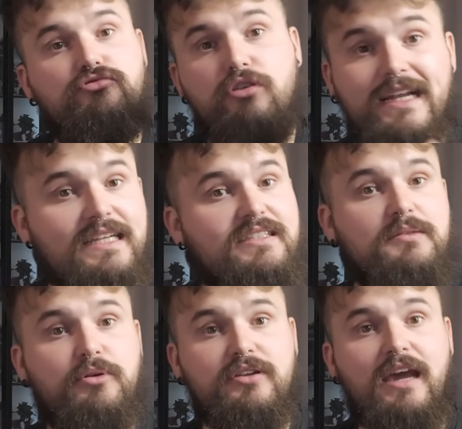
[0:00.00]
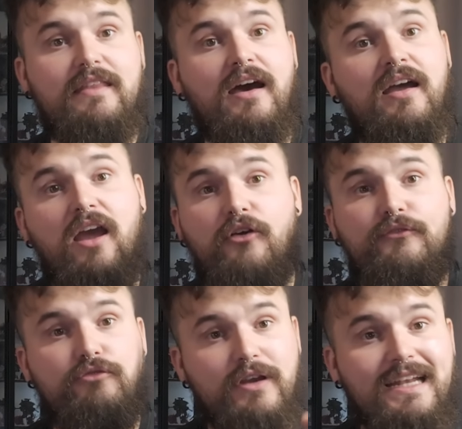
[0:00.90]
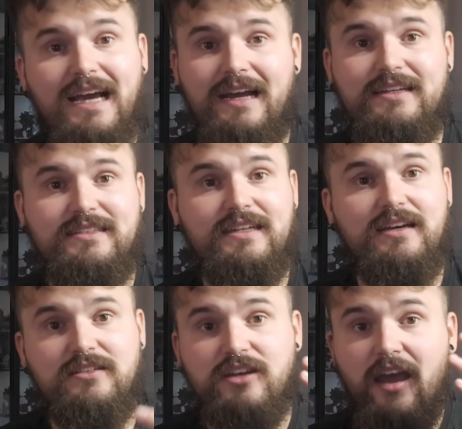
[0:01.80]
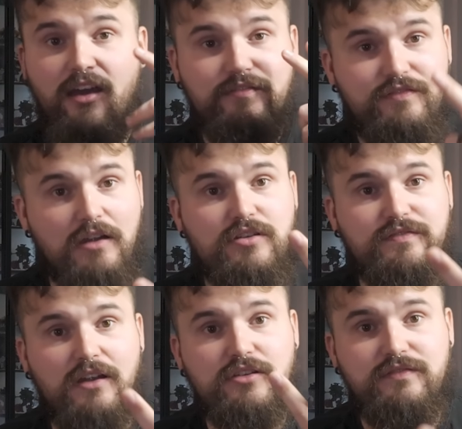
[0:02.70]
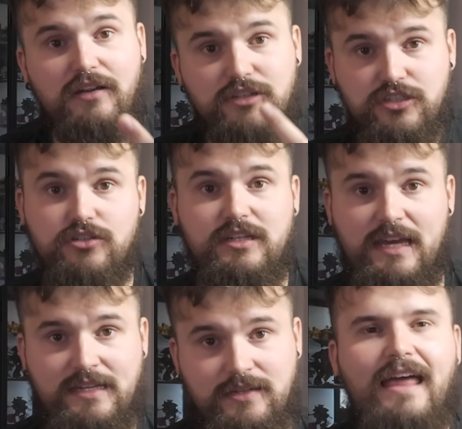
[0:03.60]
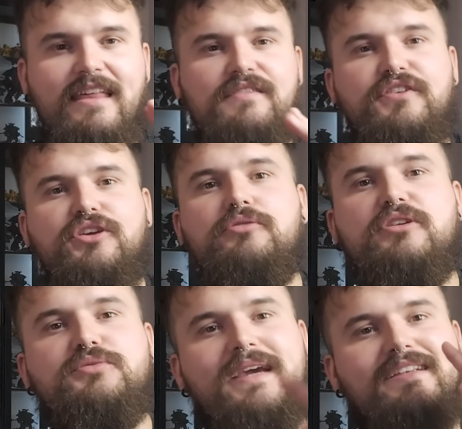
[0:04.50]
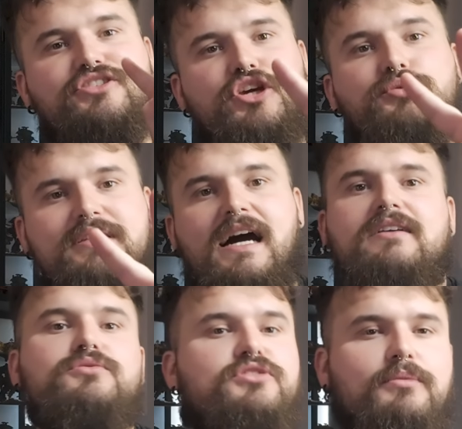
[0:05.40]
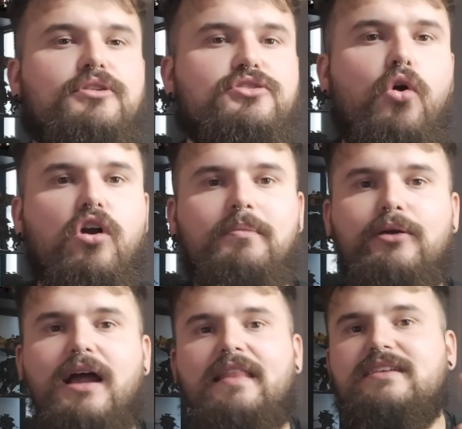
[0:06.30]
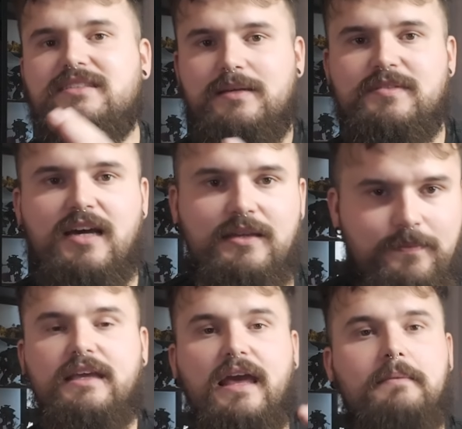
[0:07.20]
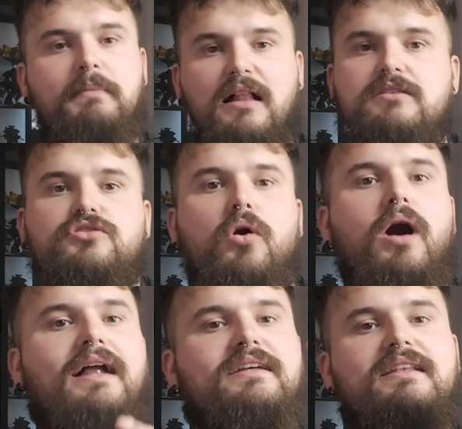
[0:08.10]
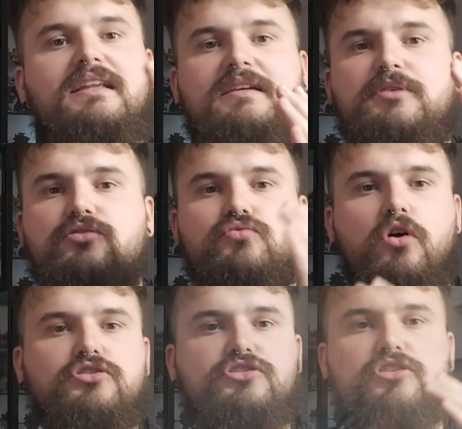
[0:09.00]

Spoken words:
really easy to put together, really highly detailed, very, very, very good kit. And then for humans, we get 2 tanks, which I'm going to talk about at the same time. You get the Malgador and a Lehman Rust